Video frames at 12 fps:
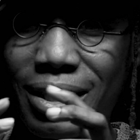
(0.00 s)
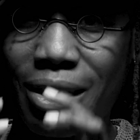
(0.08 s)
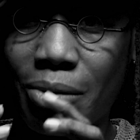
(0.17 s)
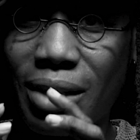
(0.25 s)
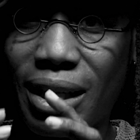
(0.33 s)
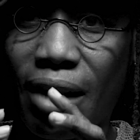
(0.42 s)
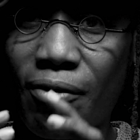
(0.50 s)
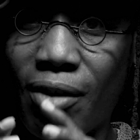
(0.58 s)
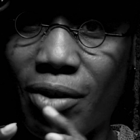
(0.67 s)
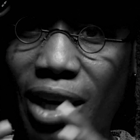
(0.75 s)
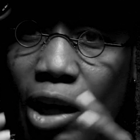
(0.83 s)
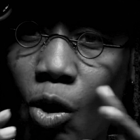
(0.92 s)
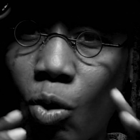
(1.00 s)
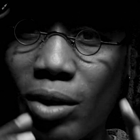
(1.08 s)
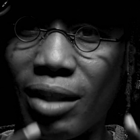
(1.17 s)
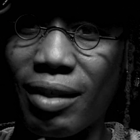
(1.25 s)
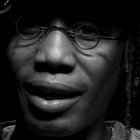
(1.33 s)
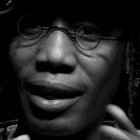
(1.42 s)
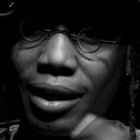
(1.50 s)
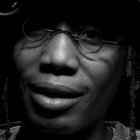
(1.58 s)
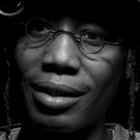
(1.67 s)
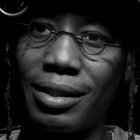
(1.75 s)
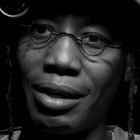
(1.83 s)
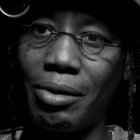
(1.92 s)
cells that they found and they called it the
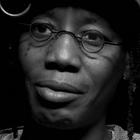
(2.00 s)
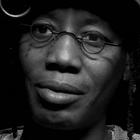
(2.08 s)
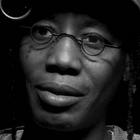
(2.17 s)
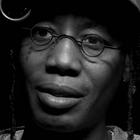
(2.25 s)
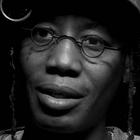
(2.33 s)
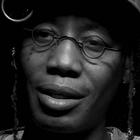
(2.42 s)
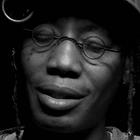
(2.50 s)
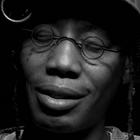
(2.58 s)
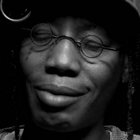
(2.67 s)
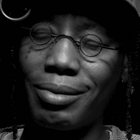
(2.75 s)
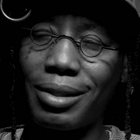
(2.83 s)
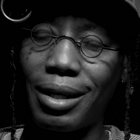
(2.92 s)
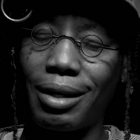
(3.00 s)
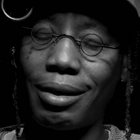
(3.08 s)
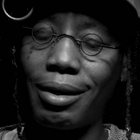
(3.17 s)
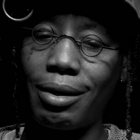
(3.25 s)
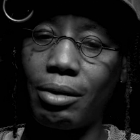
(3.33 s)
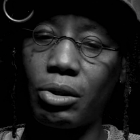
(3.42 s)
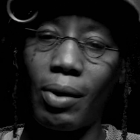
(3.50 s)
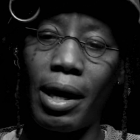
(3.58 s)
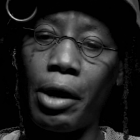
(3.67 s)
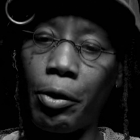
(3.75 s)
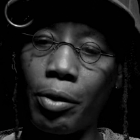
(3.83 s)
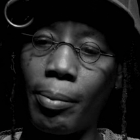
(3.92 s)
healer cells. So I was like, oh, so
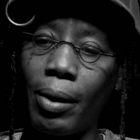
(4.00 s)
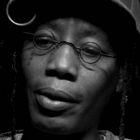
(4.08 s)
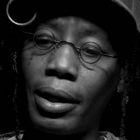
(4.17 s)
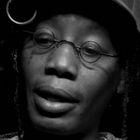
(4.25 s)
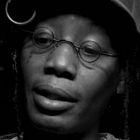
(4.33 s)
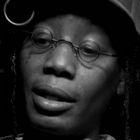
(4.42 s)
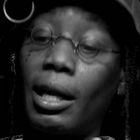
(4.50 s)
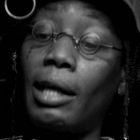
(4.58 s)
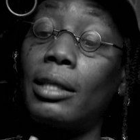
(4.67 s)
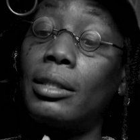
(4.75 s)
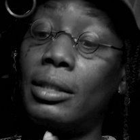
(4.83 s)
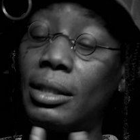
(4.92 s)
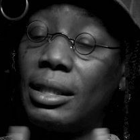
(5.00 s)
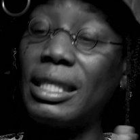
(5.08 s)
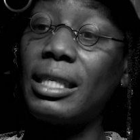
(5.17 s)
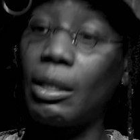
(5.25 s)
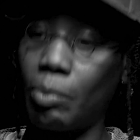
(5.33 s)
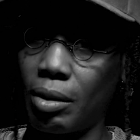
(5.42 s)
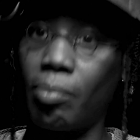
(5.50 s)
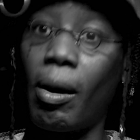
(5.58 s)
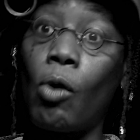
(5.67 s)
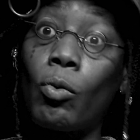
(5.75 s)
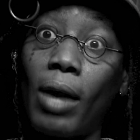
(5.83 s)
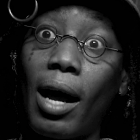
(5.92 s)
I heard about it and then I seen it with
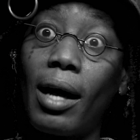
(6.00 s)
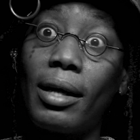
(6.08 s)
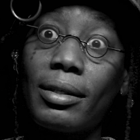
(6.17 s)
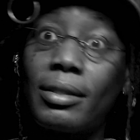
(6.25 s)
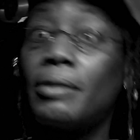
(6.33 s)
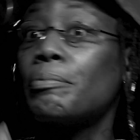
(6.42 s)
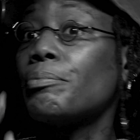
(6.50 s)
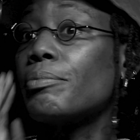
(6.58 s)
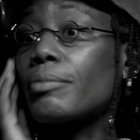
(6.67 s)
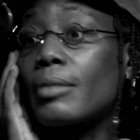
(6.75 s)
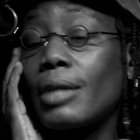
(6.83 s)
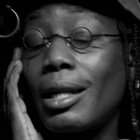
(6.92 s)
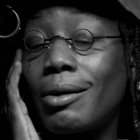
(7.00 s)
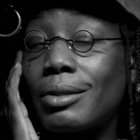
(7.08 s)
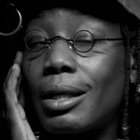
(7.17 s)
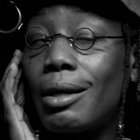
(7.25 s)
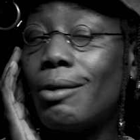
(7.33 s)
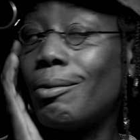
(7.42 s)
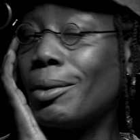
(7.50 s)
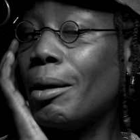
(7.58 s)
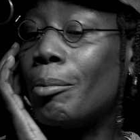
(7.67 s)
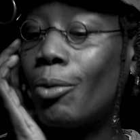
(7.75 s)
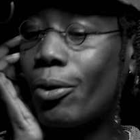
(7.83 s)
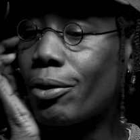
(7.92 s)
my own eyes. I was like, oh, we
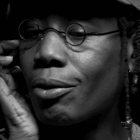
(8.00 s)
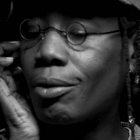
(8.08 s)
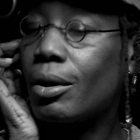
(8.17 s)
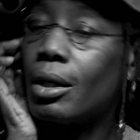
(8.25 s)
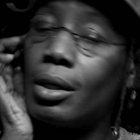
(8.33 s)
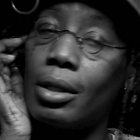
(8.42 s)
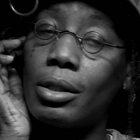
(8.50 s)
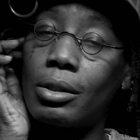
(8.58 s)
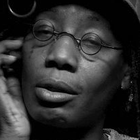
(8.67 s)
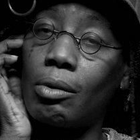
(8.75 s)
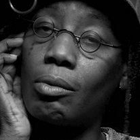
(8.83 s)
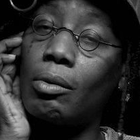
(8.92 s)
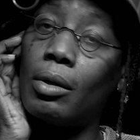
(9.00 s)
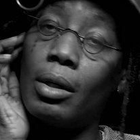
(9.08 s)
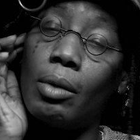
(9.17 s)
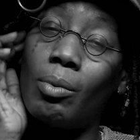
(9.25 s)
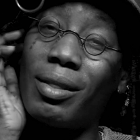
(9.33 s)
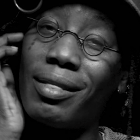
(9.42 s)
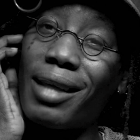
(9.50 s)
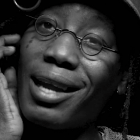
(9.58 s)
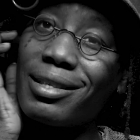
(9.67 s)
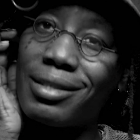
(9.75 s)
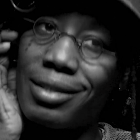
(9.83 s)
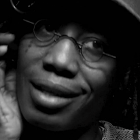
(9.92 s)
immortal. So with
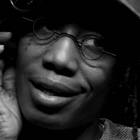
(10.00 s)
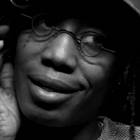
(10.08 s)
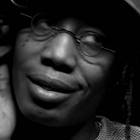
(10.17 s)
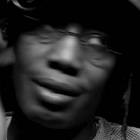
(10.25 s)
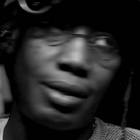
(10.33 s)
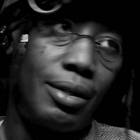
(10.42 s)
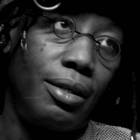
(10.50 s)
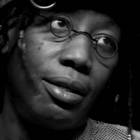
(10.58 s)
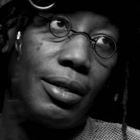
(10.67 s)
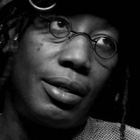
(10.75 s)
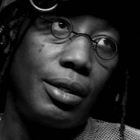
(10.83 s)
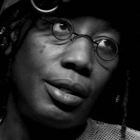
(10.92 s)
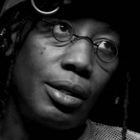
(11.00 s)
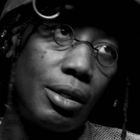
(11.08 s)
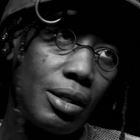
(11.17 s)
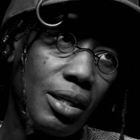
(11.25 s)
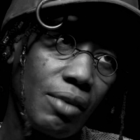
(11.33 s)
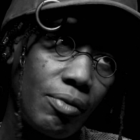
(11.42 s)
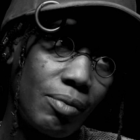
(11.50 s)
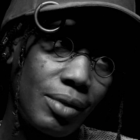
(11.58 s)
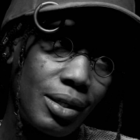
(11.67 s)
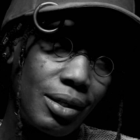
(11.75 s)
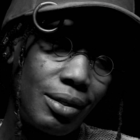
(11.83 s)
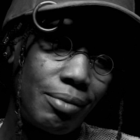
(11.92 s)
that said, you're never
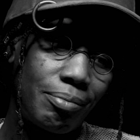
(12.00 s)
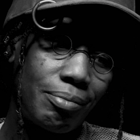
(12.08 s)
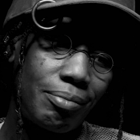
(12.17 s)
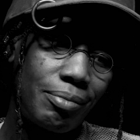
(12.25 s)
really